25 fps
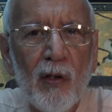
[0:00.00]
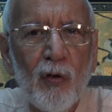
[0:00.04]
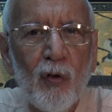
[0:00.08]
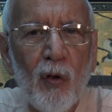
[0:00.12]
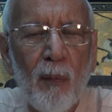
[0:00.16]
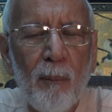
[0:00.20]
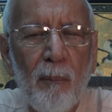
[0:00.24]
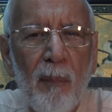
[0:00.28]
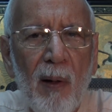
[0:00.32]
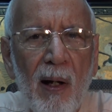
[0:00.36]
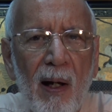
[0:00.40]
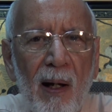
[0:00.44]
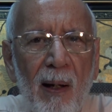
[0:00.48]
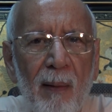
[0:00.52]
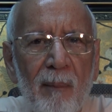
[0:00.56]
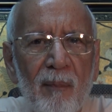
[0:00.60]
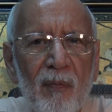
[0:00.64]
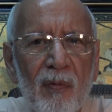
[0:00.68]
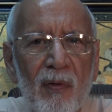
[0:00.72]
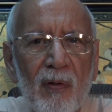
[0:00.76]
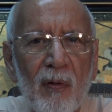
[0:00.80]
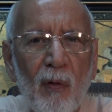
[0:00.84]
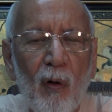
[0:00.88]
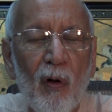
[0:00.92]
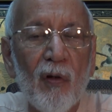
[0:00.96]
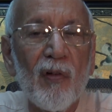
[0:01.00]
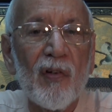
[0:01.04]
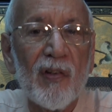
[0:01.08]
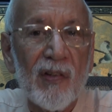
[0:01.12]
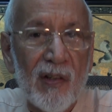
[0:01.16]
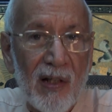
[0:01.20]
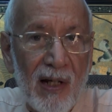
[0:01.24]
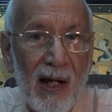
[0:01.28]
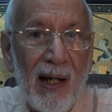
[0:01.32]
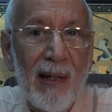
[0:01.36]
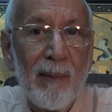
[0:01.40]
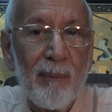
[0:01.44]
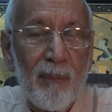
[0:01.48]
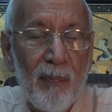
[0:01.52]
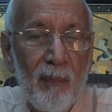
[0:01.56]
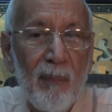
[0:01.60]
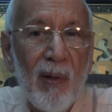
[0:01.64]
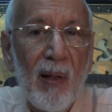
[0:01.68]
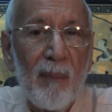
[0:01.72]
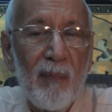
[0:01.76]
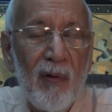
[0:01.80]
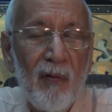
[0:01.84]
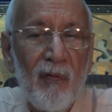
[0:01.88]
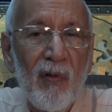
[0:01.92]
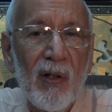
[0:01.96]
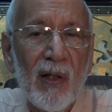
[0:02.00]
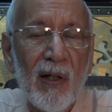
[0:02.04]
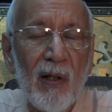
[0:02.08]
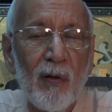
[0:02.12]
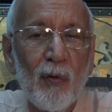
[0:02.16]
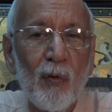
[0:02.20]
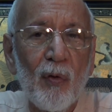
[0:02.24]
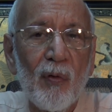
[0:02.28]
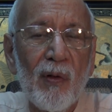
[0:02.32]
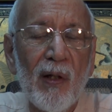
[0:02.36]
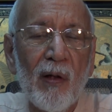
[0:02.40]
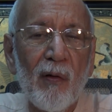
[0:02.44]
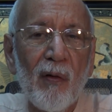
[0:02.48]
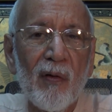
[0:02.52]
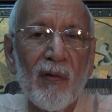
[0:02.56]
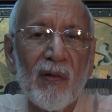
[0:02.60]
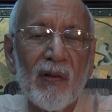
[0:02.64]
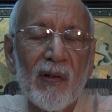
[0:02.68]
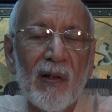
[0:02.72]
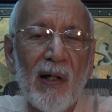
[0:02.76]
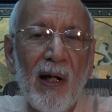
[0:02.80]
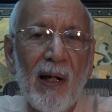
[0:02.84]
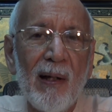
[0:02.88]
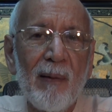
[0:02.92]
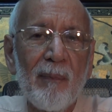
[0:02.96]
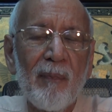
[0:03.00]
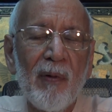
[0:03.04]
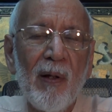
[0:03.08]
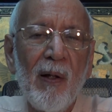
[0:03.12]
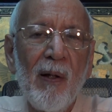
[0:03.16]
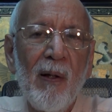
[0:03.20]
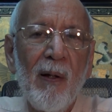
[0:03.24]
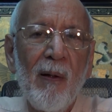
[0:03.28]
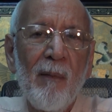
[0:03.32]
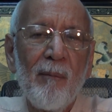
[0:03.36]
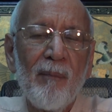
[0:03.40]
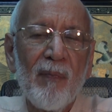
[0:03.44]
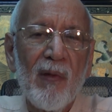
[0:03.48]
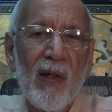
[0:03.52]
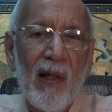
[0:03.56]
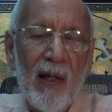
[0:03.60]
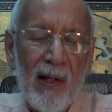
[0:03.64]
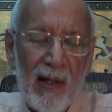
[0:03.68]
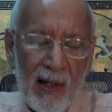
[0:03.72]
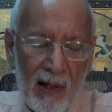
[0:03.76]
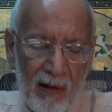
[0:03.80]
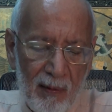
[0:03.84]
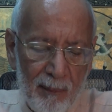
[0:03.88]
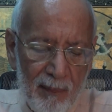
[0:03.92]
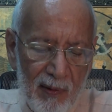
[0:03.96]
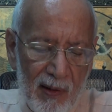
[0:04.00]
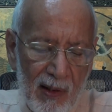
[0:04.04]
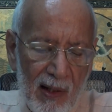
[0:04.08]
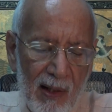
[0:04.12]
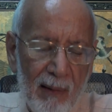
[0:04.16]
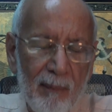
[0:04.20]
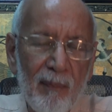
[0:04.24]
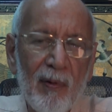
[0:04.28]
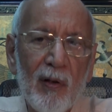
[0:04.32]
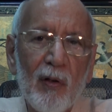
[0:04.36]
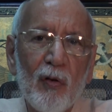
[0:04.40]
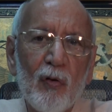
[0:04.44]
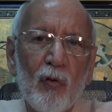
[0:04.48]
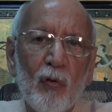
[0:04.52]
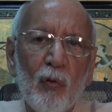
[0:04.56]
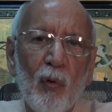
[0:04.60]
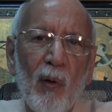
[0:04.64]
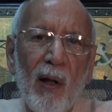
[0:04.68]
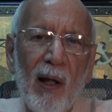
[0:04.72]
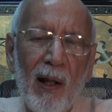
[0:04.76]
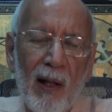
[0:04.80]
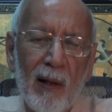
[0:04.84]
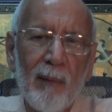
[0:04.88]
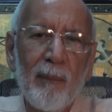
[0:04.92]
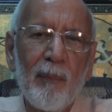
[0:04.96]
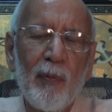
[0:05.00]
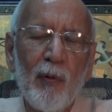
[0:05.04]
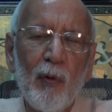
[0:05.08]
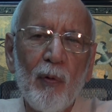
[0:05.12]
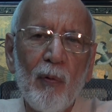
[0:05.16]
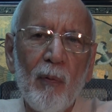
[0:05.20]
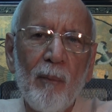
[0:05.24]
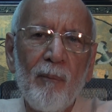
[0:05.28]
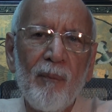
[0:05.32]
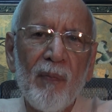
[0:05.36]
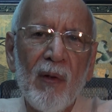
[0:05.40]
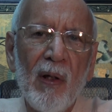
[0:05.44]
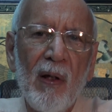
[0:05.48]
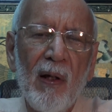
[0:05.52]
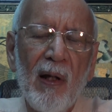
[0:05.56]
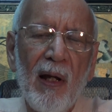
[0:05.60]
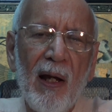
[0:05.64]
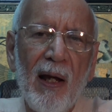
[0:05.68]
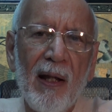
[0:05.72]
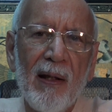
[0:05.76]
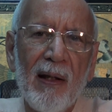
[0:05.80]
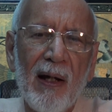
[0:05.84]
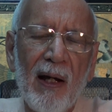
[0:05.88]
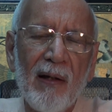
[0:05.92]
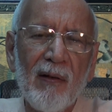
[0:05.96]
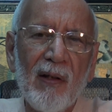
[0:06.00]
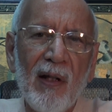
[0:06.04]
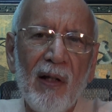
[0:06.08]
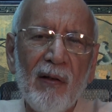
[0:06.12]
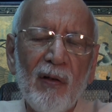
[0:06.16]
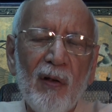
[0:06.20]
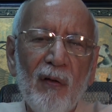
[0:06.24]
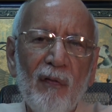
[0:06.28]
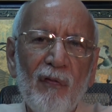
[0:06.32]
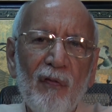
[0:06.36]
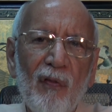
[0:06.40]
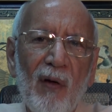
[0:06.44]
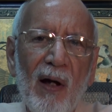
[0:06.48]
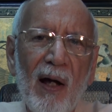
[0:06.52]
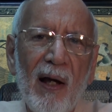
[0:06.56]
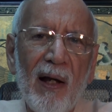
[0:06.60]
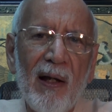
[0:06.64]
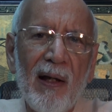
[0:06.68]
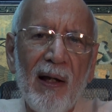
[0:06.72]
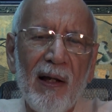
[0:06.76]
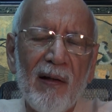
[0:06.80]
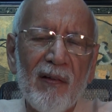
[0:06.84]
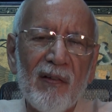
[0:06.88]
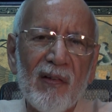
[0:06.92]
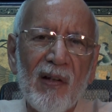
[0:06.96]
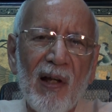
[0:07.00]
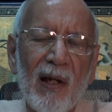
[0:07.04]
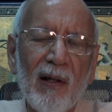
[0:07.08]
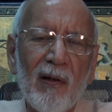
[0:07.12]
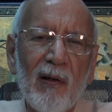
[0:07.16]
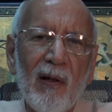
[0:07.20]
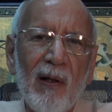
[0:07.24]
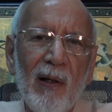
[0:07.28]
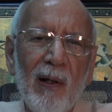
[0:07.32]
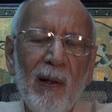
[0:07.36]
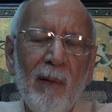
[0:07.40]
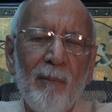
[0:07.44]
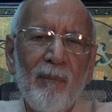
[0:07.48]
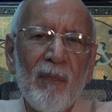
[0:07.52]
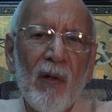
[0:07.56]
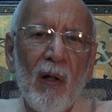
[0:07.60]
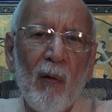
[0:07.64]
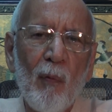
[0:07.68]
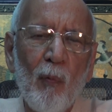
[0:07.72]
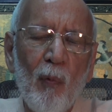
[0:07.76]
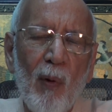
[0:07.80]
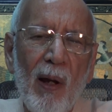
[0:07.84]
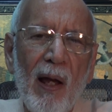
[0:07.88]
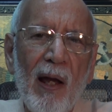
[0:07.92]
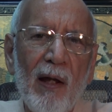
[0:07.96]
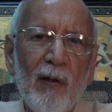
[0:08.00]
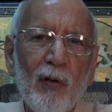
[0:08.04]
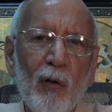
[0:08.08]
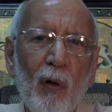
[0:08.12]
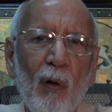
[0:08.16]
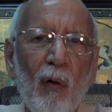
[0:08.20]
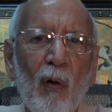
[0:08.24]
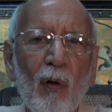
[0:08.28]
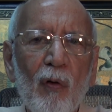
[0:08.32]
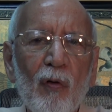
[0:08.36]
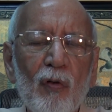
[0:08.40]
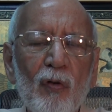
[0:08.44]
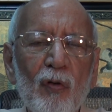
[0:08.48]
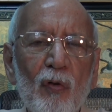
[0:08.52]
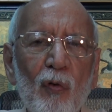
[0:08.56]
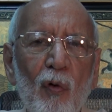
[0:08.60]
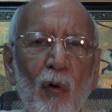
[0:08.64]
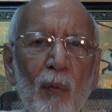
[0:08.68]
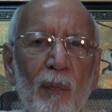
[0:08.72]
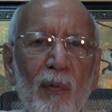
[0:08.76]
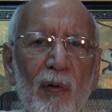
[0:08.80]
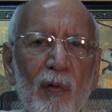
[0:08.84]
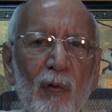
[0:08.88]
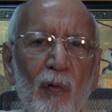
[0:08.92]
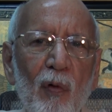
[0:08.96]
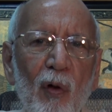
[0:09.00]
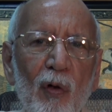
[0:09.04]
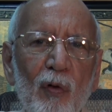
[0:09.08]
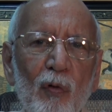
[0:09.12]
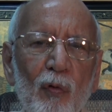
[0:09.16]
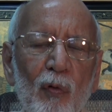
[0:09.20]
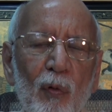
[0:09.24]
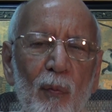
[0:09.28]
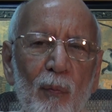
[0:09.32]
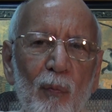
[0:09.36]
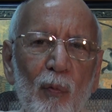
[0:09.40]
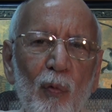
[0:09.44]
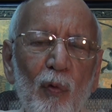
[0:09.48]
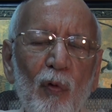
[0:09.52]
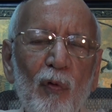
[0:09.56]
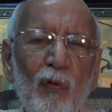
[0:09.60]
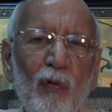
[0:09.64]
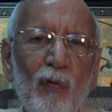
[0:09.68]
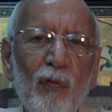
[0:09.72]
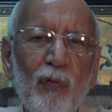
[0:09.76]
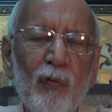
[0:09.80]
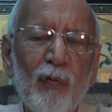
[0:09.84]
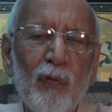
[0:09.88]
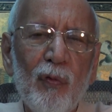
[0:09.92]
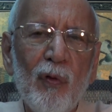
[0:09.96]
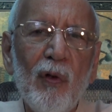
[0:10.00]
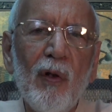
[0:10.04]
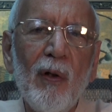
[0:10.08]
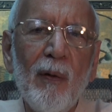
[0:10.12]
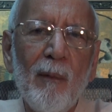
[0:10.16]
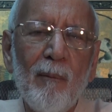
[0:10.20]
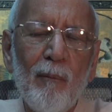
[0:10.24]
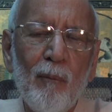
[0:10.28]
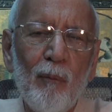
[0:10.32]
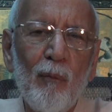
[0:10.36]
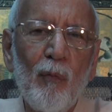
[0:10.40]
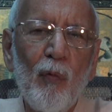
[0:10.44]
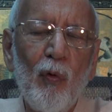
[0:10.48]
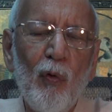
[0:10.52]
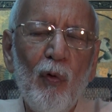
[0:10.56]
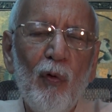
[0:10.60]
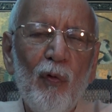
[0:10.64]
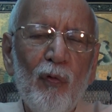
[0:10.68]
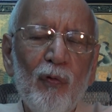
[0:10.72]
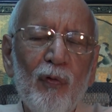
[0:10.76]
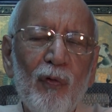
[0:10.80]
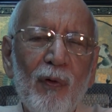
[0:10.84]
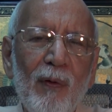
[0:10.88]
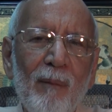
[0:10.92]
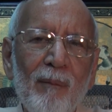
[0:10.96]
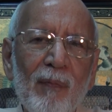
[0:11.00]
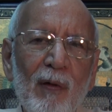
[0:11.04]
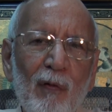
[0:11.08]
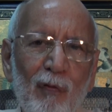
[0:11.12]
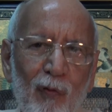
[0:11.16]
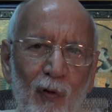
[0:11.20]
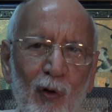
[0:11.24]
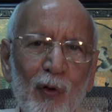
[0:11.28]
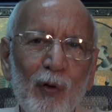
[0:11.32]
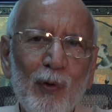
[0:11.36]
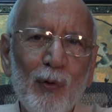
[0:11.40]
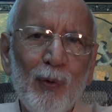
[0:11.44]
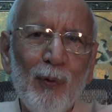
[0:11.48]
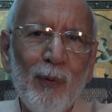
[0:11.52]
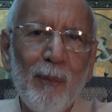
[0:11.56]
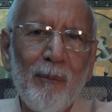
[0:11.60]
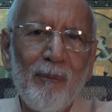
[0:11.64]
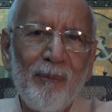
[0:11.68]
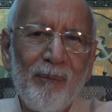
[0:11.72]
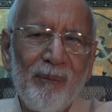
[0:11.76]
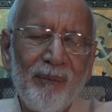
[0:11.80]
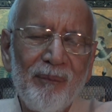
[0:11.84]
at your palms on Skype, maybe we can do that on Skype, then I'll be able to help you and identify exactly where your horoscope is going to move for you.